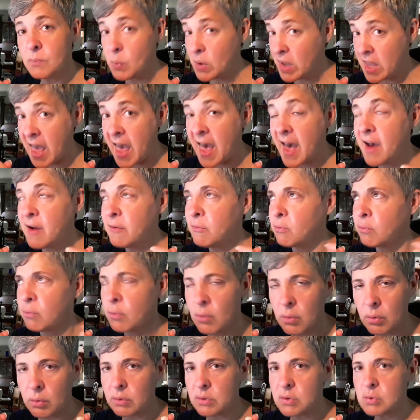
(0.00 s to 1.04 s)
We have
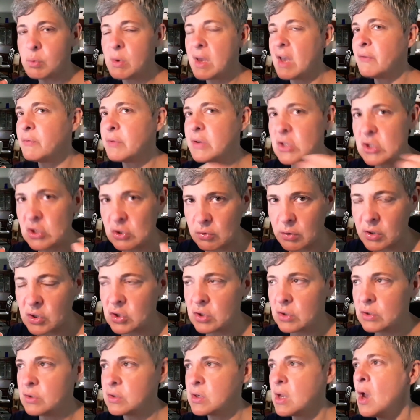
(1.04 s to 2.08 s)
rules. We have
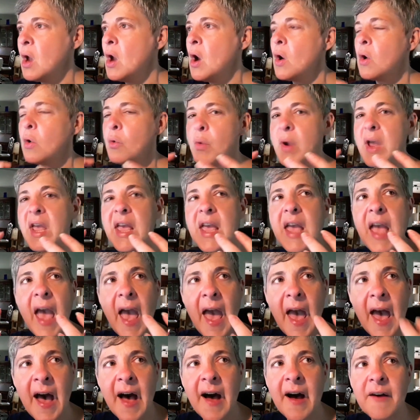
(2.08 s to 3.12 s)
restrictions. We
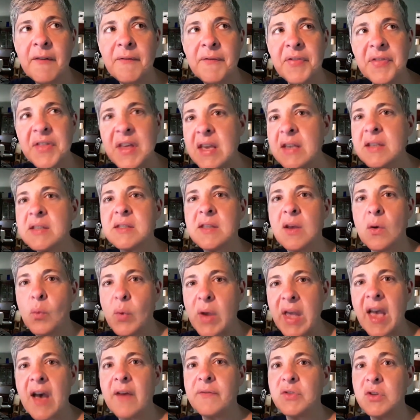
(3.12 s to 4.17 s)
have things that
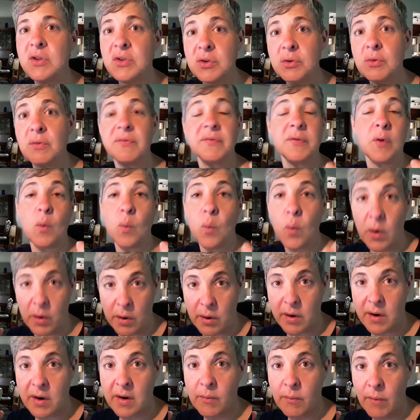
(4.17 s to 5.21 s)
we have to do for
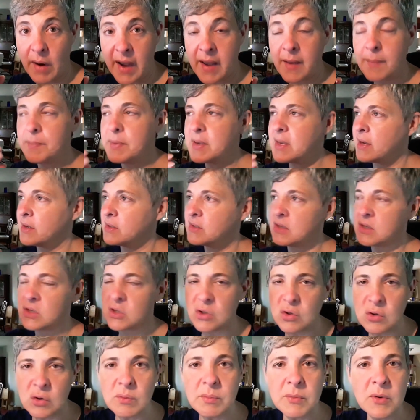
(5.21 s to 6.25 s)
work, right? Because this
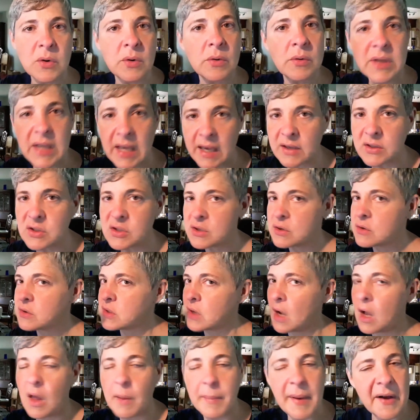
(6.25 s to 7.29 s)
new moon, Cancer, it's
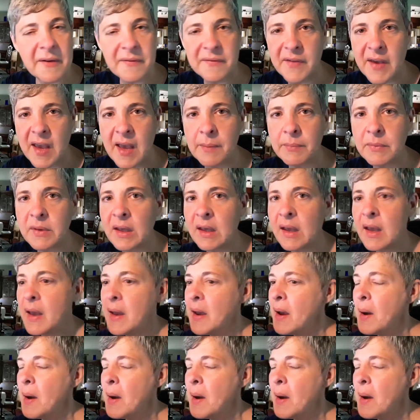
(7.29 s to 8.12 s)
all about family.